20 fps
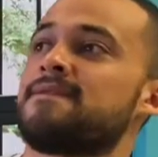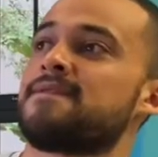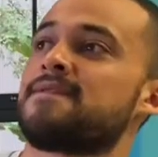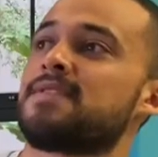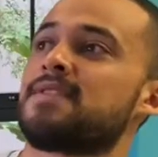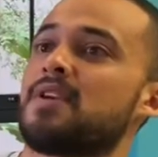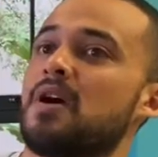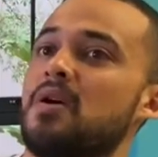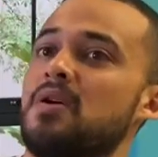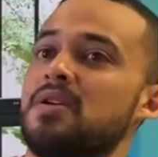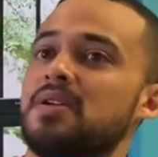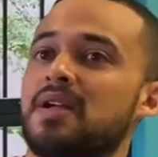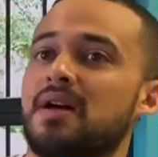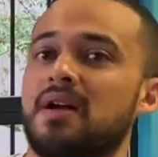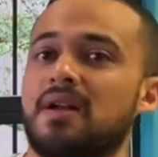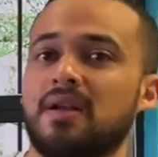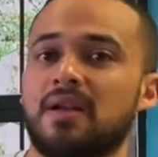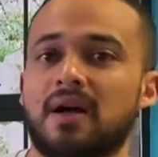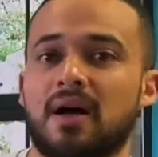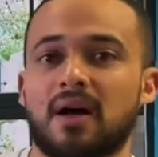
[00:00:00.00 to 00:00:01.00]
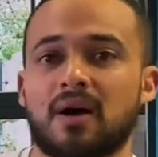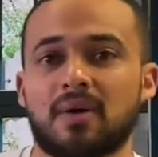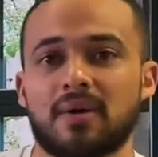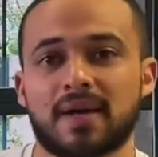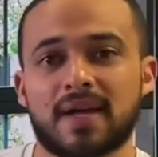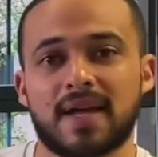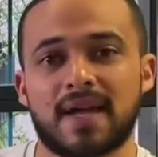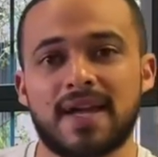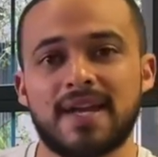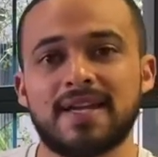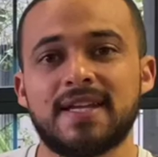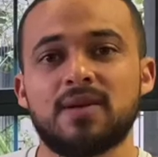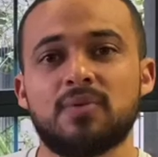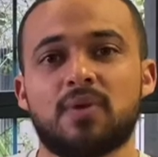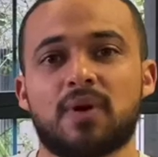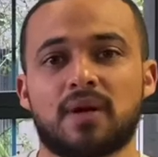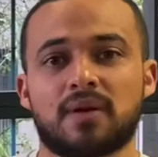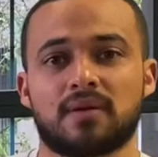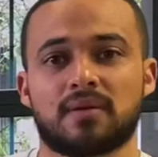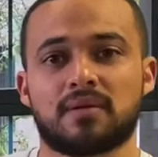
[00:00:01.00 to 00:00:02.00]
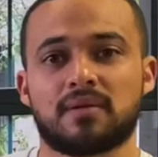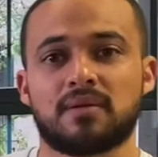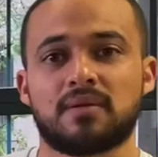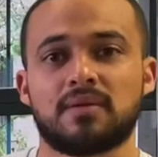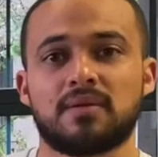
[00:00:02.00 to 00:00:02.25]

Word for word: don't allow anyone